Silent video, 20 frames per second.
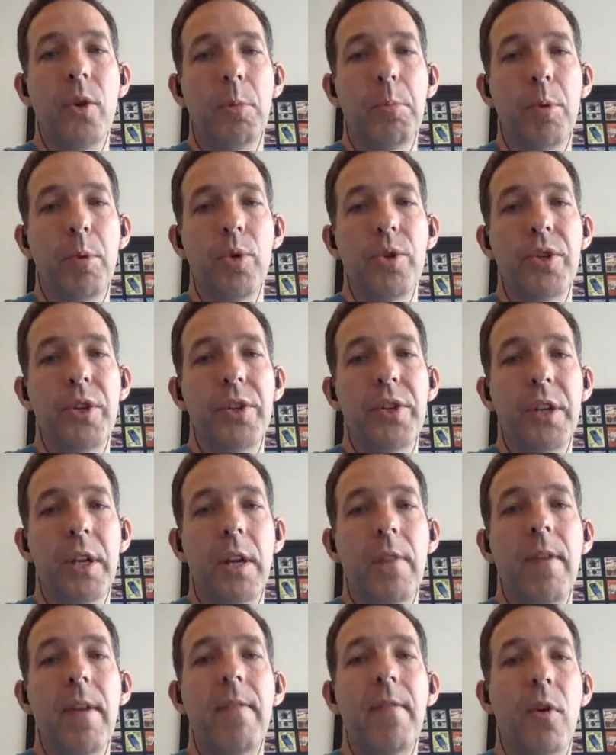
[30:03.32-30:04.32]
processing
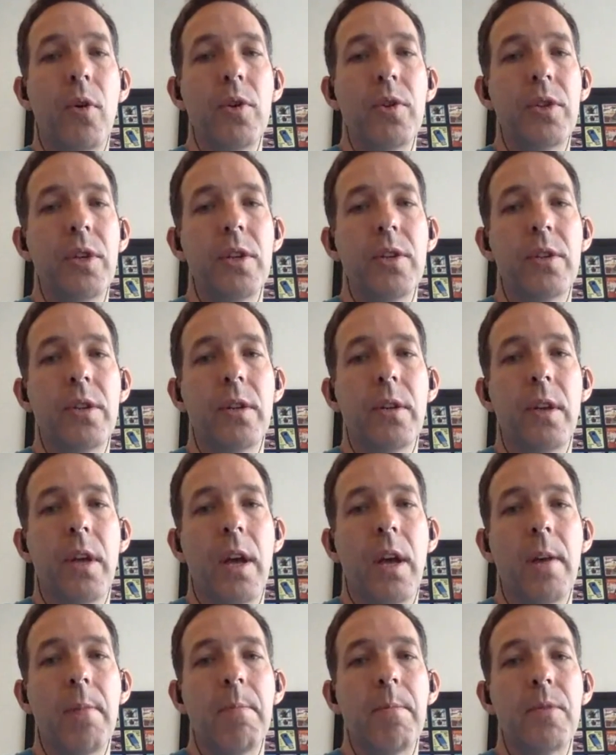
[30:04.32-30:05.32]
of invoices.
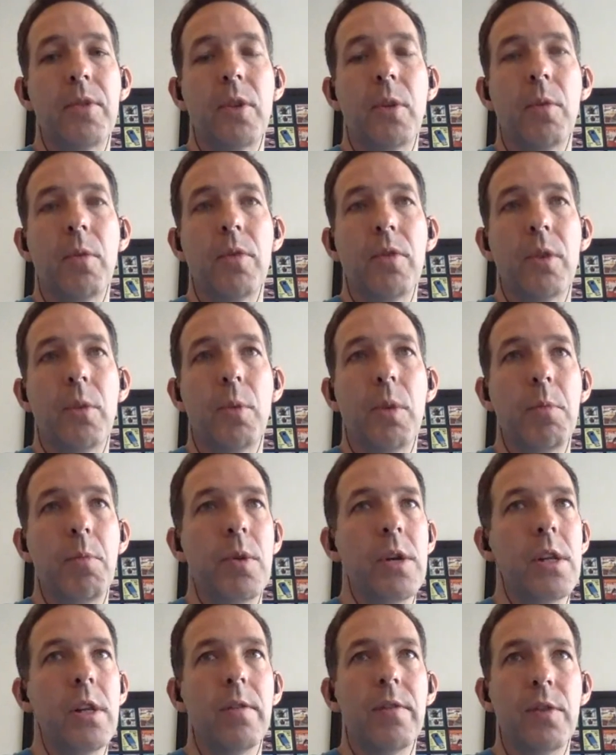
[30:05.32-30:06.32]
So
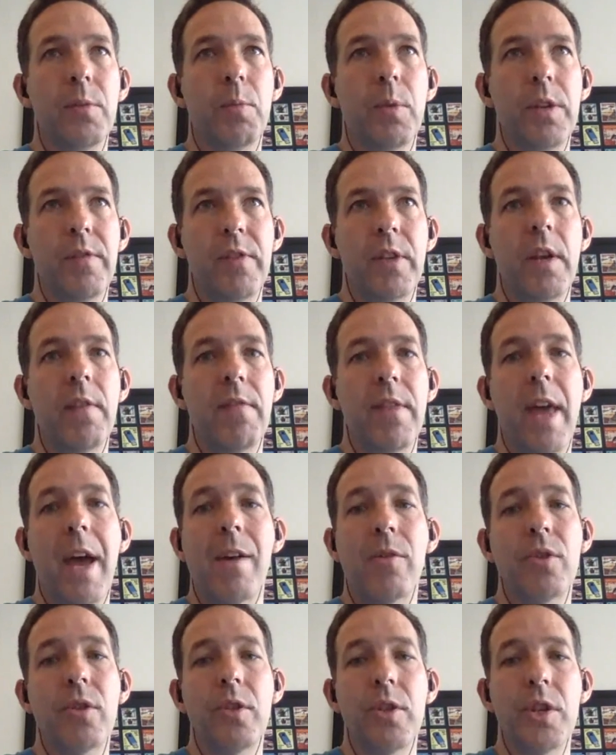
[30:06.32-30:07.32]
we've saved
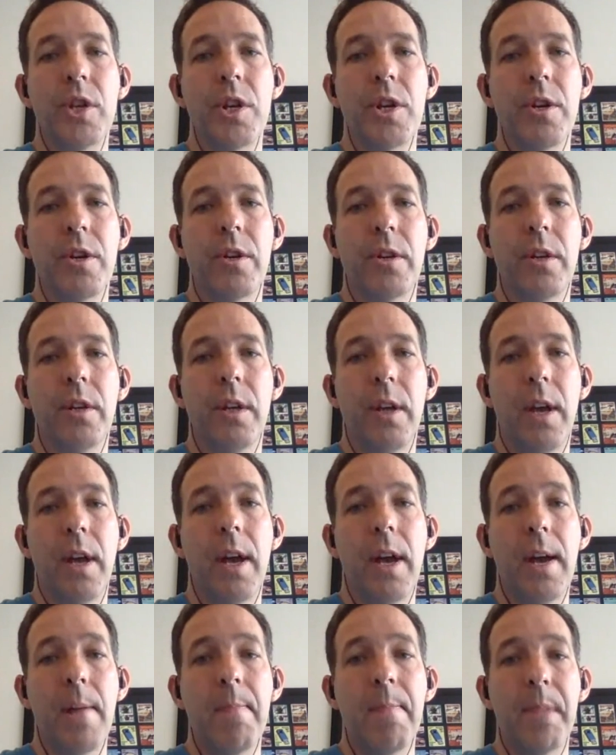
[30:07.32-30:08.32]
thousands a year
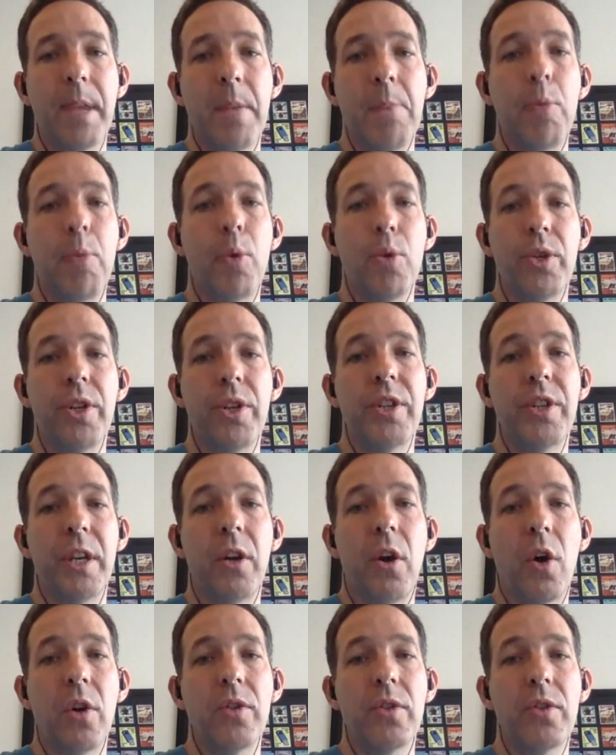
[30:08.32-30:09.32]
in processing
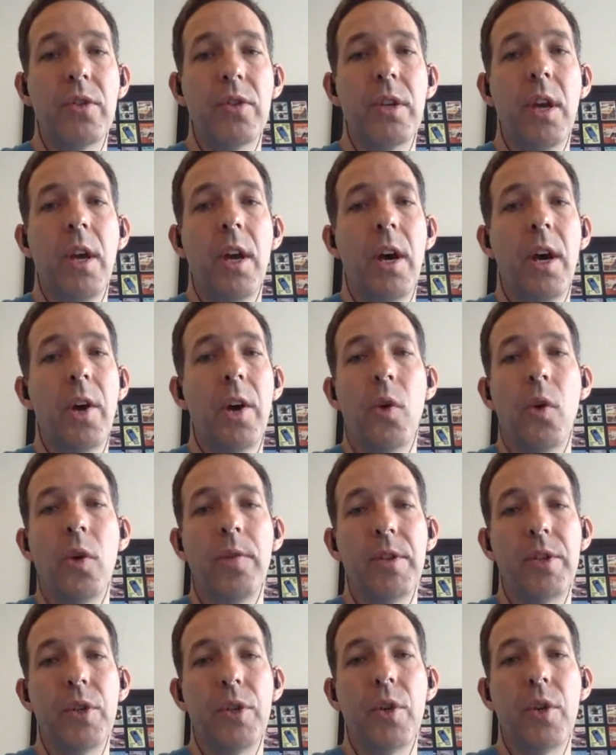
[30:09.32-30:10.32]
costs. And all
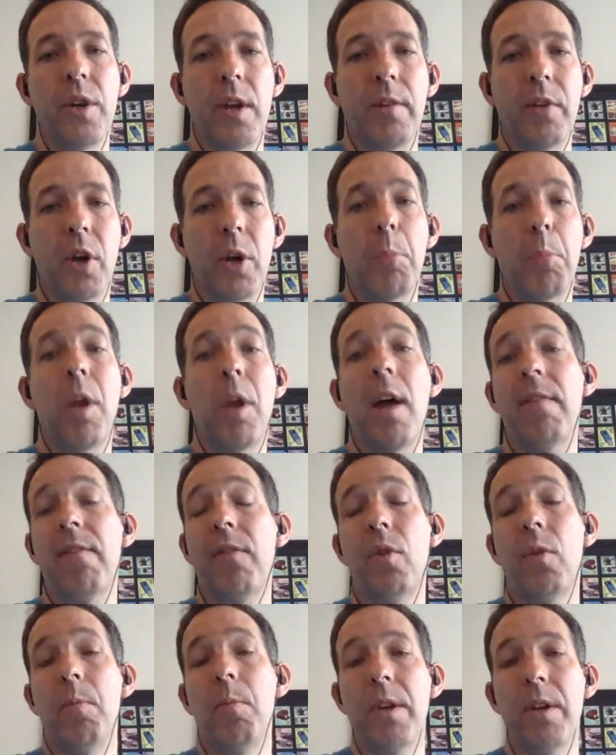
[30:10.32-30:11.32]
of a sudden, I've got a
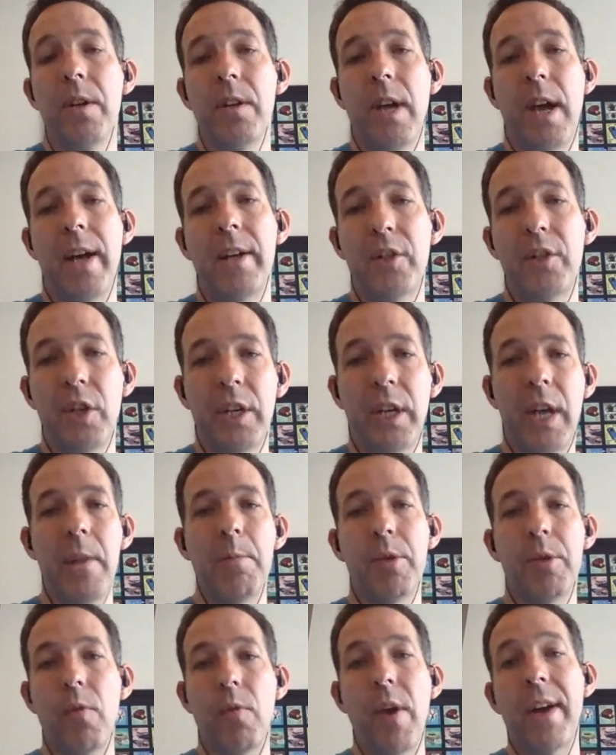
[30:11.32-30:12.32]
platform that actually
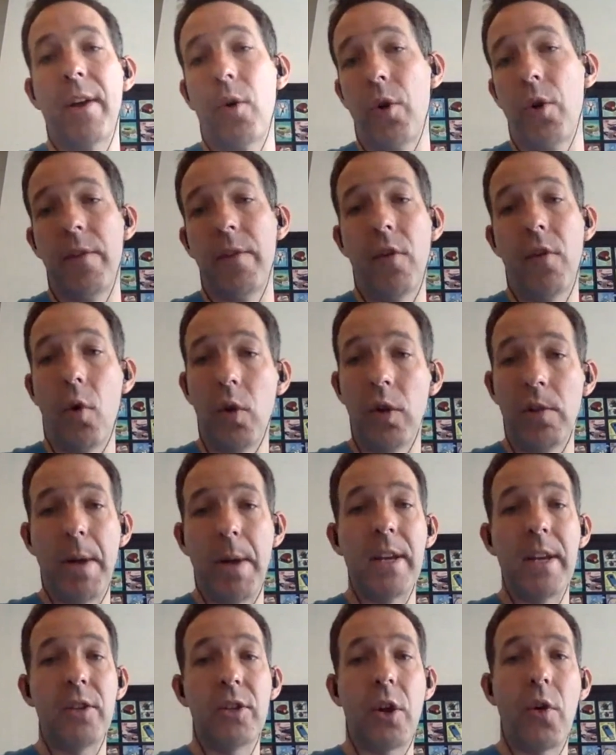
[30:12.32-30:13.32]
keeps a record of all of
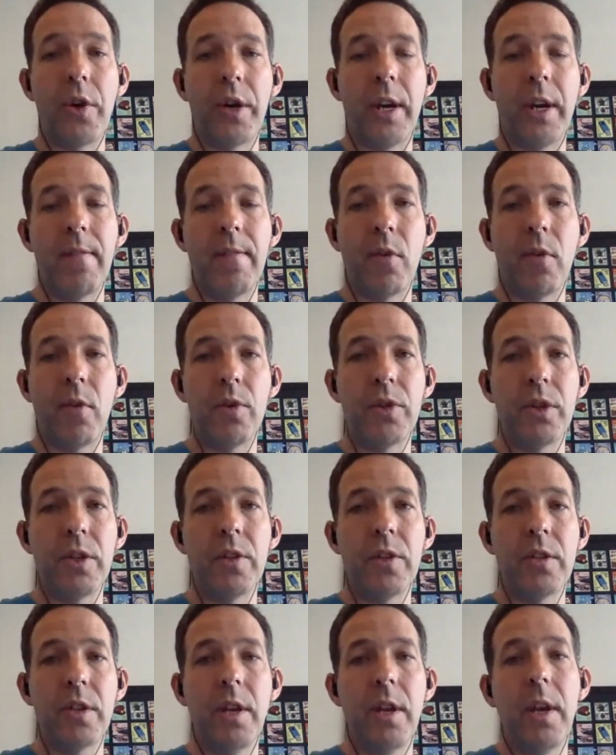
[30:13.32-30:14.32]
my historic invoices.